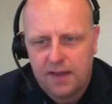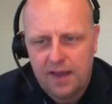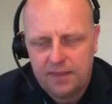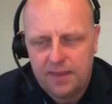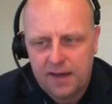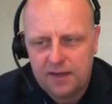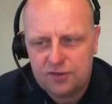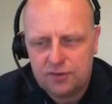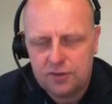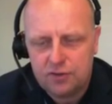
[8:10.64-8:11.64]
and that
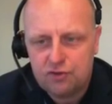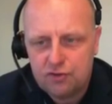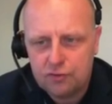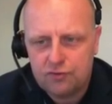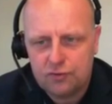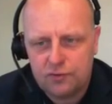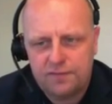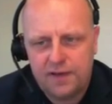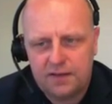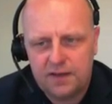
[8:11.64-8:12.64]
is due to the
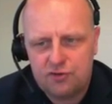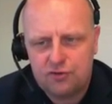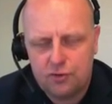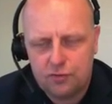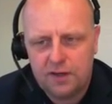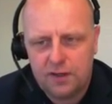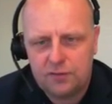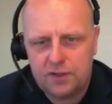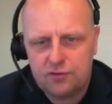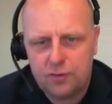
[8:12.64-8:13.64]
fact that
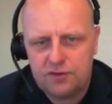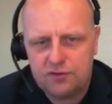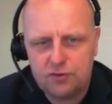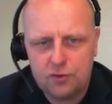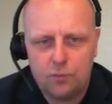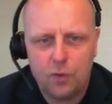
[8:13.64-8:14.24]
2022